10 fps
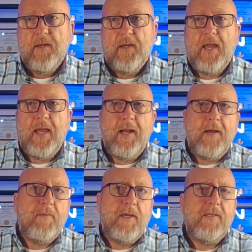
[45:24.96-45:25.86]
and
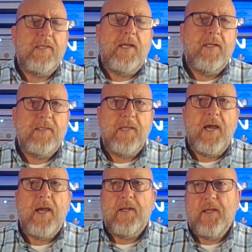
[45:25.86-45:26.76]
I'm going to set it
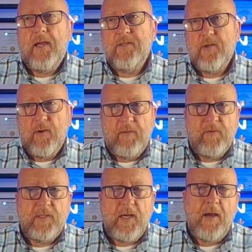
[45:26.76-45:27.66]
aside. And so
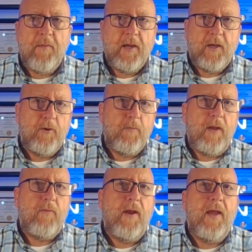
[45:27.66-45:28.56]
every time I go to
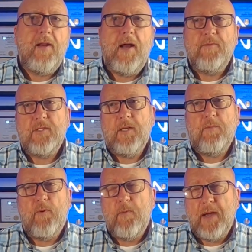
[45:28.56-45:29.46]
pay rent, I'm just going to
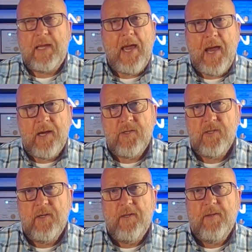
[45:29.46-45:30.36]
pull my cash
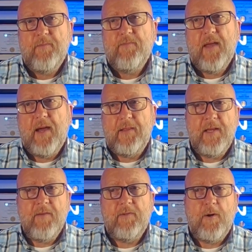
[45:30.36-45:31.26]
out of the
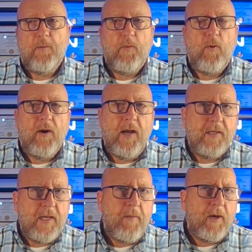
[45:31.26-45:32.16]
envelope. Or
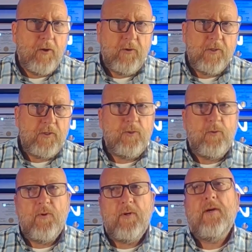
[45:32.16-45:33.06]
anytime I go to the store,